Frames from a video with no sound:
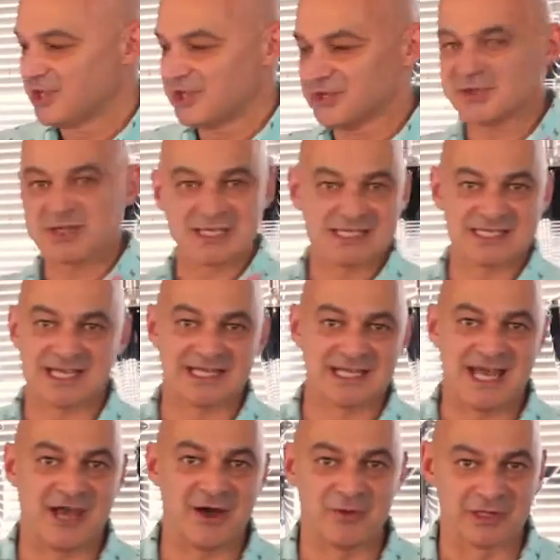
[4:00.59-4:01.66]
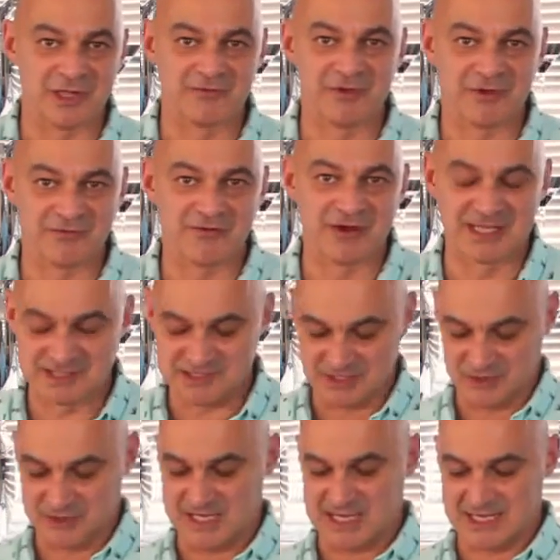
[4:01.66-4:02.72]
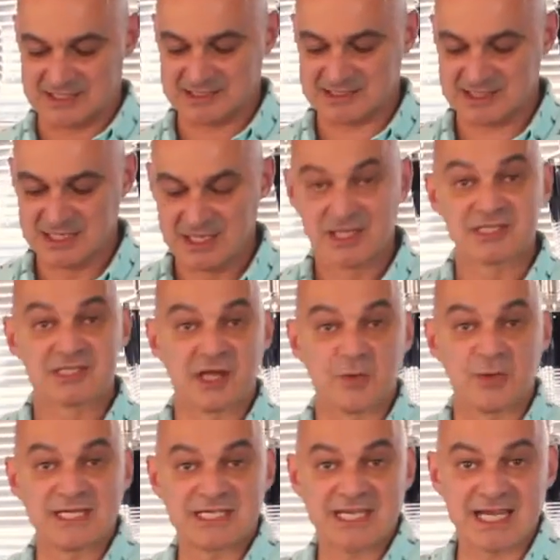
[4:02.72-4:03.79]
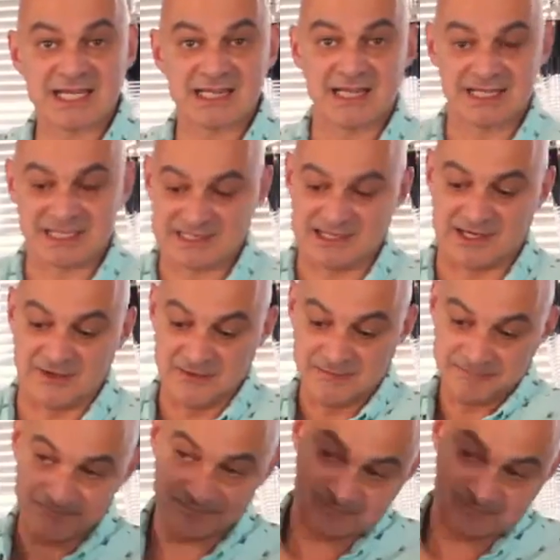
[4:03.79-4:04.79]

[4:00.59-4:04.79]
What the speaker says: you're not going to send it out all over your friends and your guests. So we shake like so.